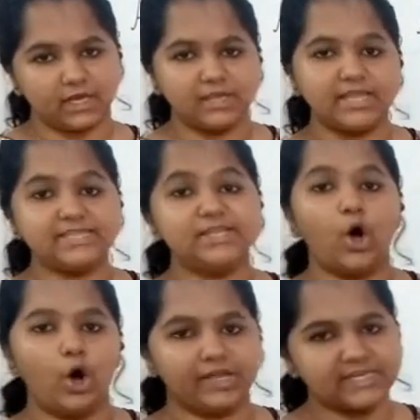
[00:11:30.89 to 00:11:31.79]
there's an
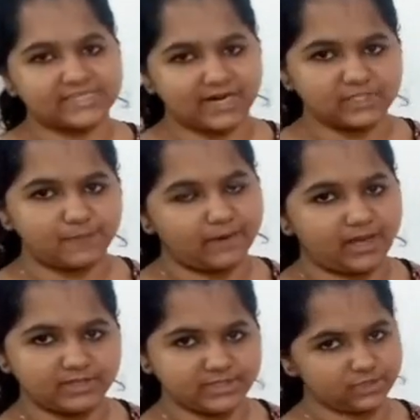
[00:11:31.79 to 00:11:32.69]
organ
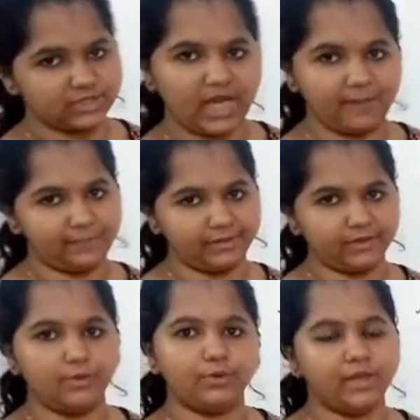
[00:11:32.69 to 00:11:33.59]
transplantation happening.
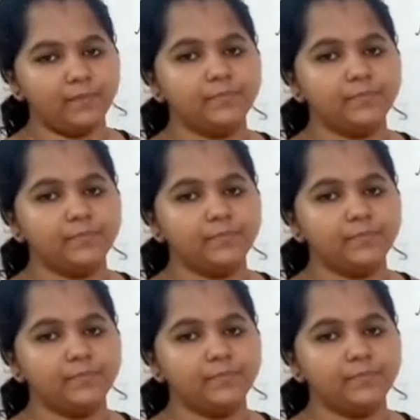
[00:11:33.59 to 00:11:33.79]
Okay.